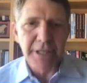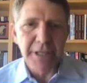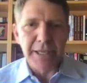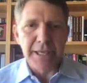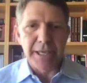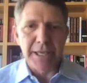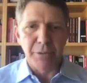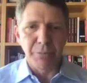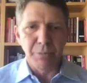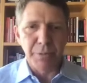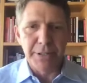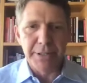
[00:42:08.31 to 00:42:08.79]

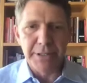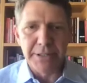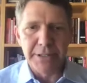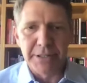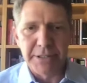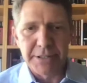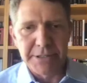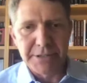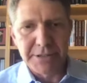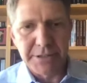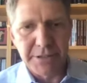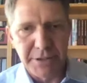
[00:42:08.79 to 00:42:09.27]
And we
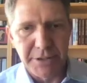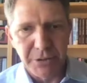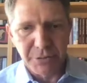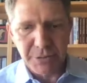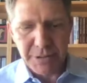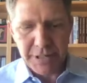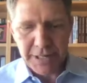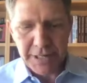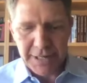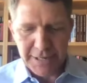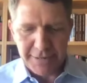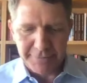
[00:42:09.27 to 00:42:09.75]
continue
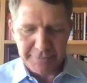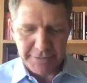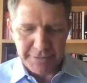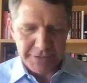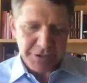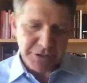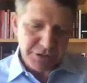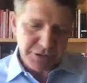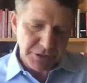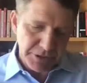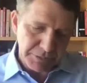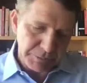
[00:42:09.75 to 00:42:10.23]
to have
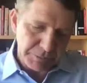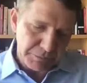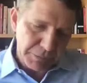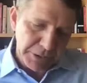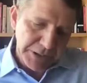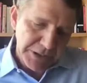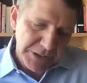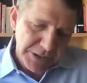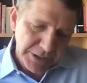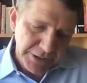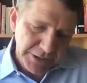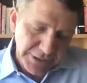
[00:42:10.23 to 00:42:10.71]
a,
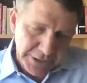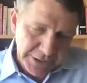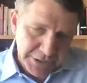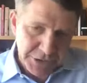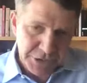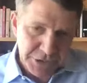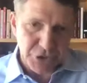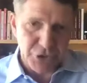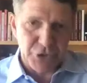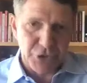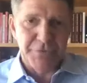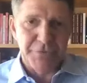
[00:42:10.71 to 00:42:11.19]
basically a
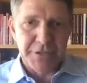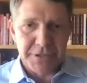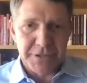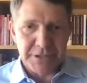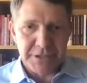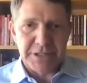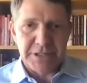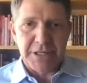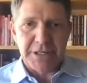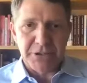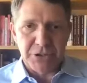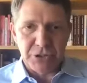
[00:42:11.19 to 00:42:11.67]
service
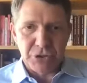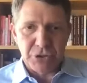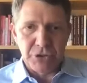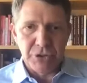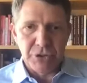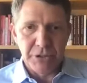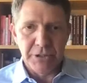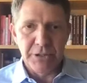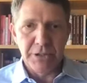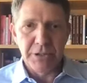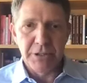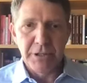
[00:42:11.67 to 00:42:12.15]

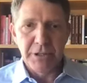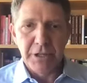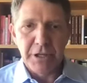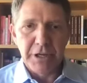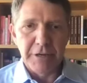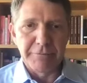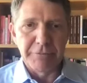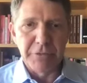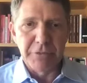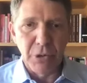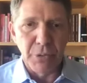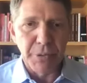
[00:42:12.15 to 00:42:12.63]
sector
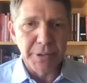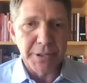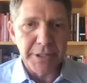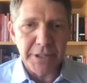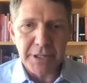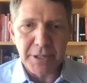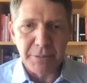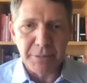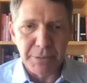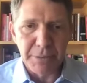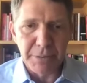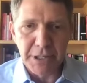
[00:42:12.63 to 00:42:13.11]
of low
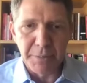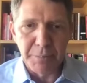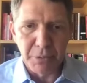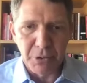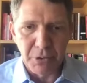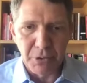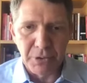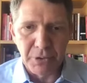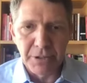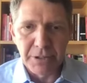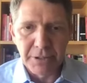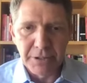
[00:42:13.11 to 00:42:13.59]
income
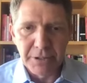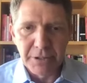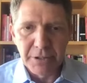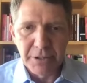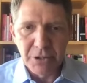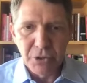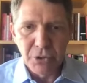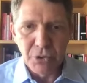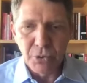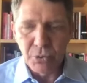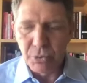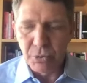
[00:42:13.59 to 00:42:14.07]
people
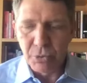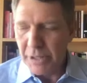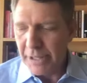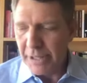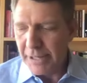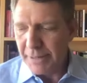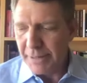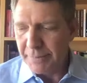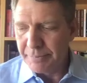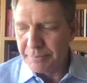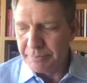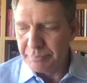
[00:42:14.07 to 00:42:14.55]
who
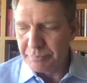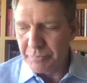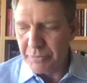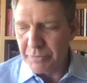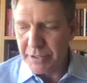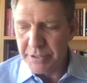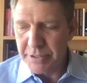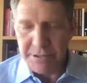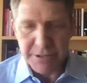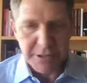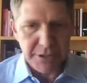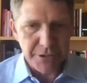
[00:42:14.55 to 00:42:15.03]
um,
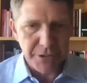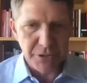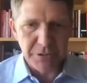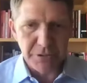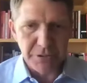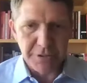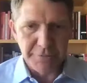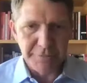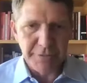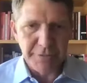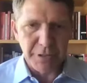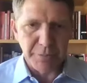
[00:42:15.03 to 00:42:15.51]
continue to
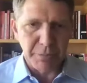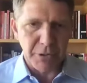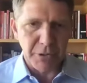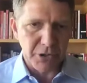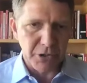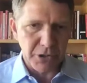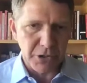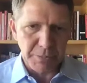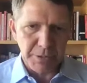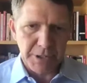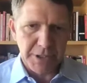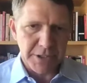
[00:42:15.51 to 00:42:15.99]
live here,
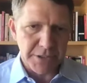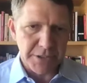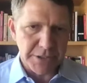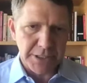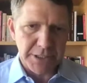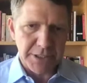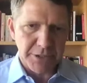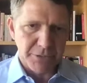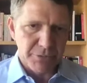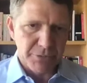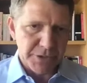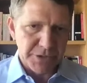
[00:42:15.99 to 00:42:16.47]
partly because
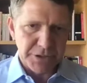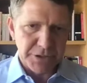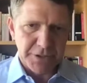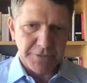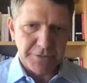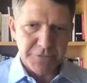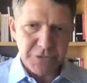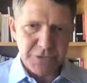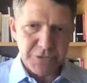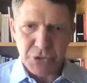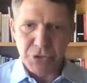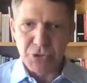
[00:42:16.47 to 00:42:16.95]
they can
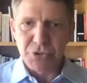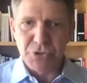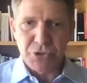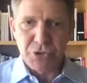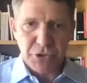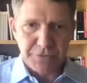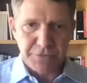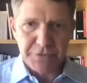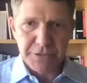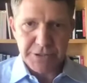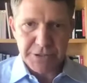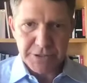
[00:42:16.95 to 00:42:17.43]
receive social
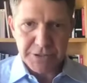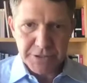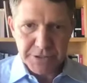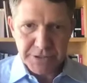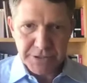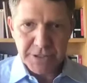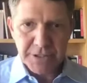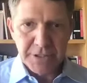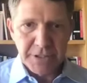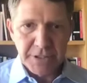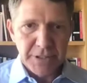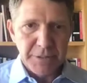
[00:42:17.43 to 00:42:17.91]

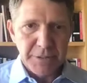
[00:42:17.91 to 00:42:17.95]
services,